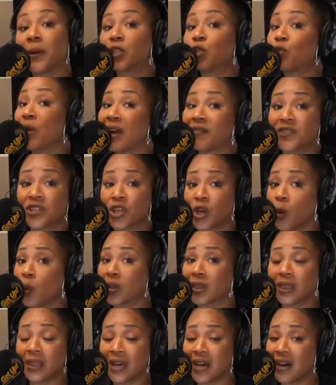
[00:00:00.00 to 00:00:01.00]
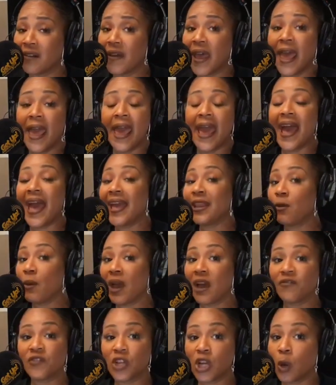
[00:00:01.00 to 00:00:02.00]
But you have to go with love and you
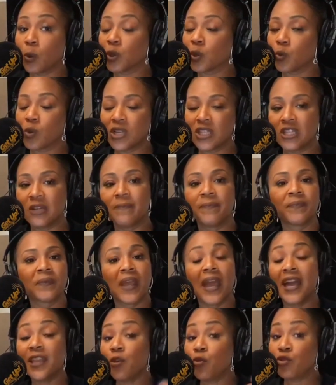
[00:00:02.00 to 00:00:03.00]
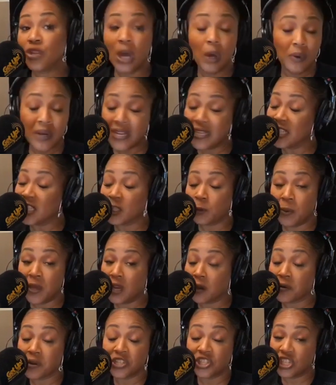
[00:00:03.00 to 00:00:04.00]
have to go with wisdom. And you don't need to
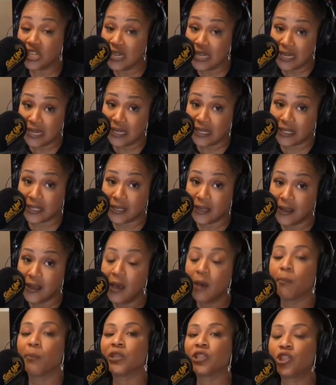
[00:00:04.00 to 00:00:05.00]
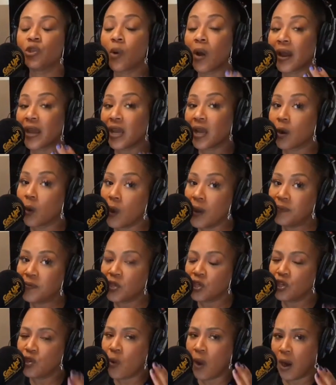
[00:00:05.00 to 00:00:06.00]
speak Christianese. But you are
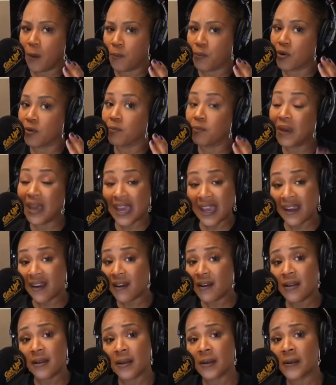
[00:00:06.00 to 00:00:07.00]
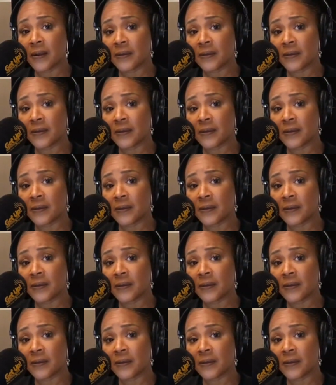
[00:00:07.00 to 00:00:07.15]
equipped. You are prepared.